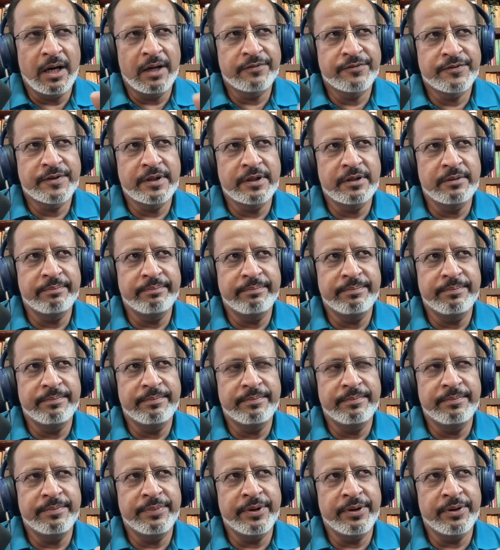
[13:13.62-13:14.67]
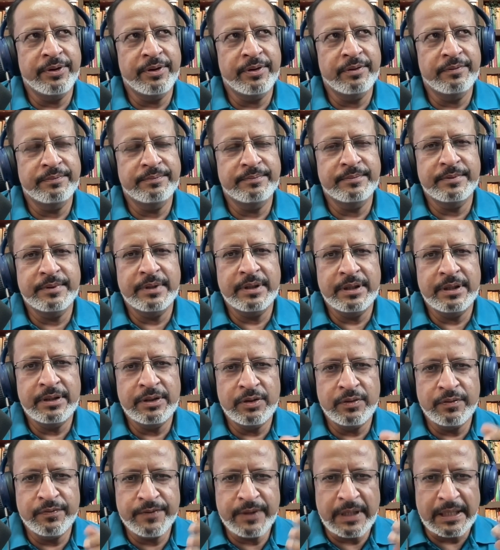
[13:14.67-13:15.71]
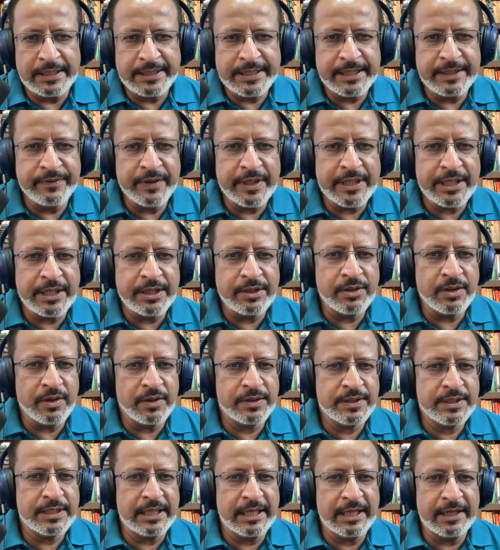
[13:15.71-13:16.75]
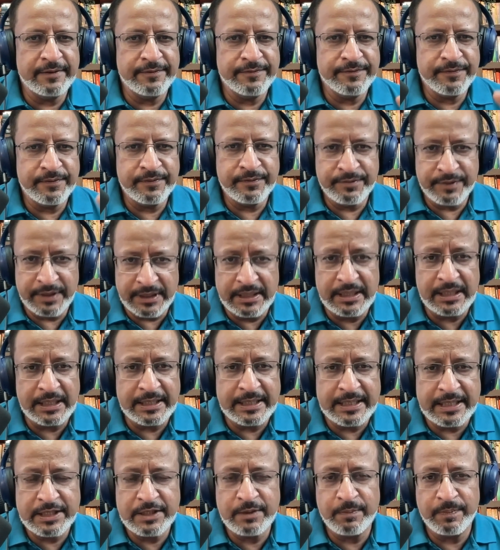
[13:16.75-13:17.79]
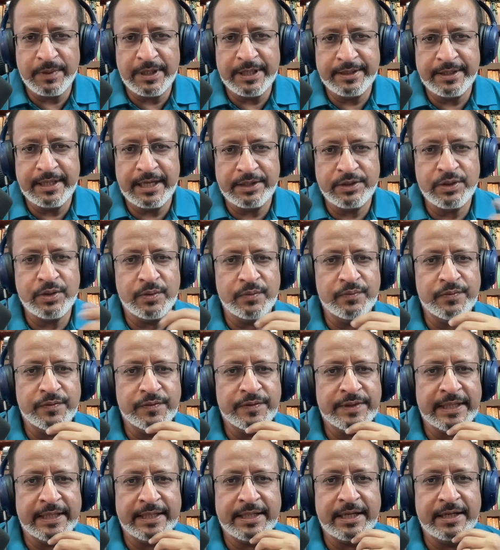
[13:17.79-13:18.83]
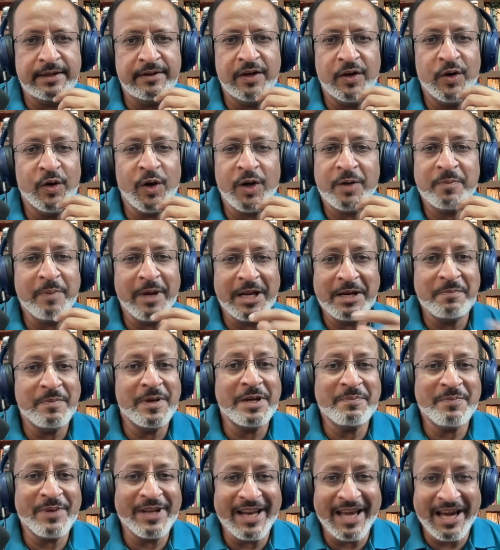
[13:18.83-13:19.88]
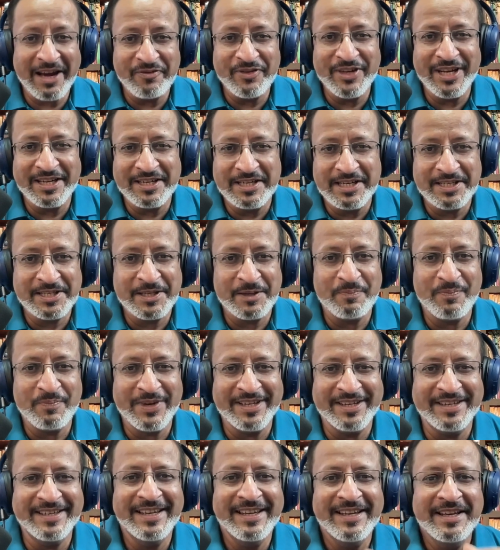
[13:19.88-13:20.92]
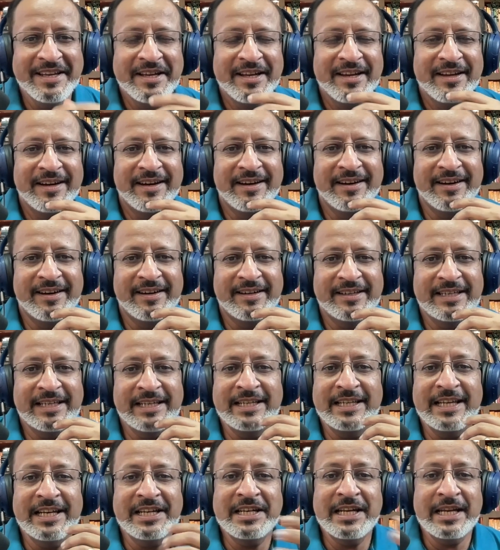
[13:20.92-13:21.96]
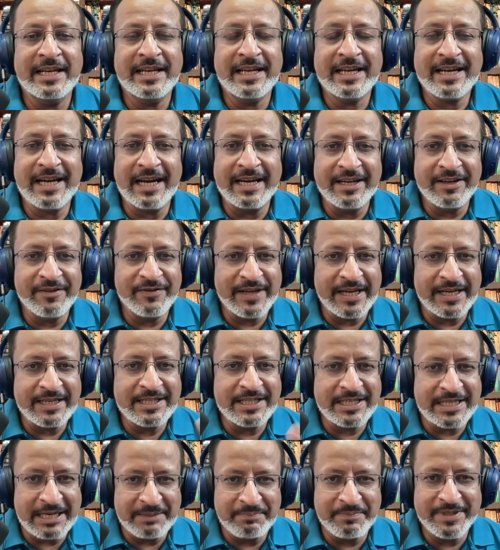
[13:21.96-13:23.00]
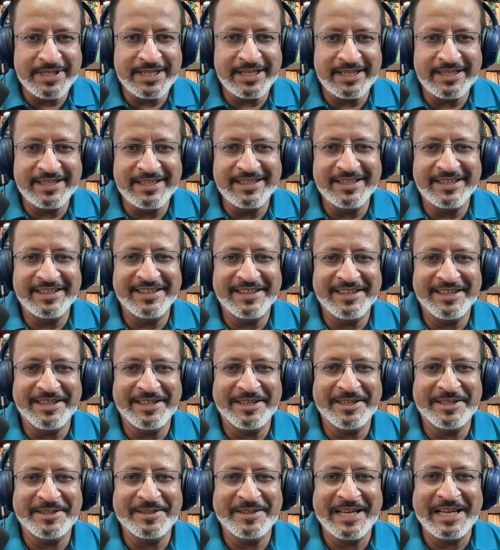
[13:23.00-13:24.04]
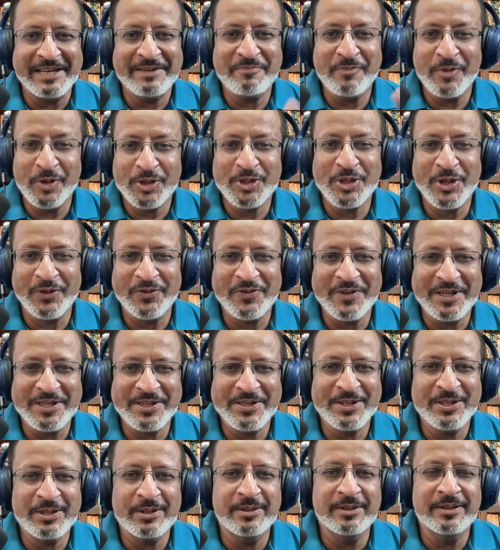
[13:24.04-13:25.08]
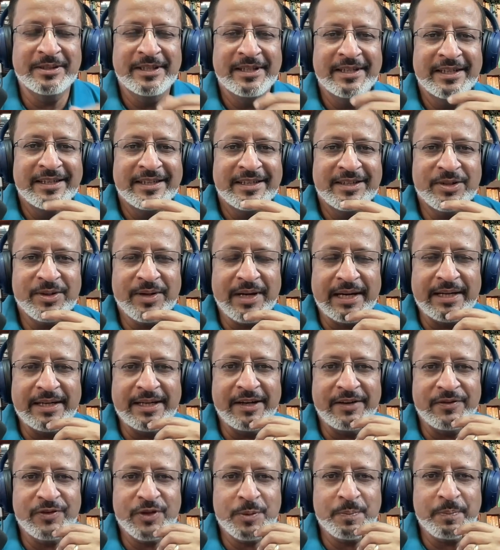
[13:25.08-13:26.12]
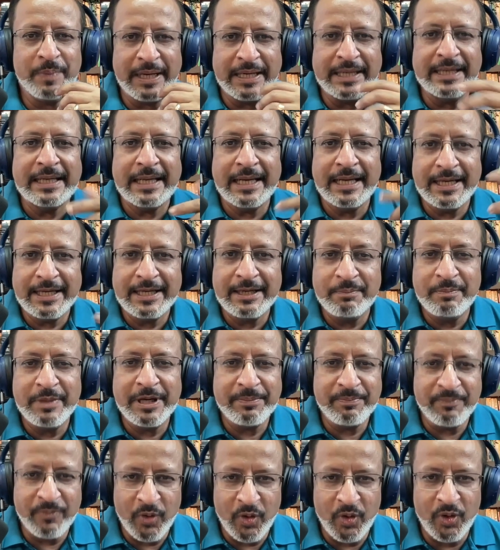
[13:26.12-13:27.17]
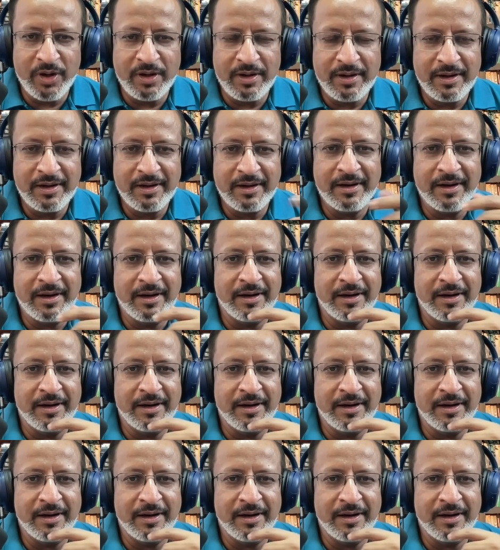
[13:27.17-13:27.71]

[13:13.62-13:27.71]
after you've cultivated yourself with the discipline that you've set, and not many people have that discipline. They kind of get tempted, like most of us do, to kind of spend a little bit more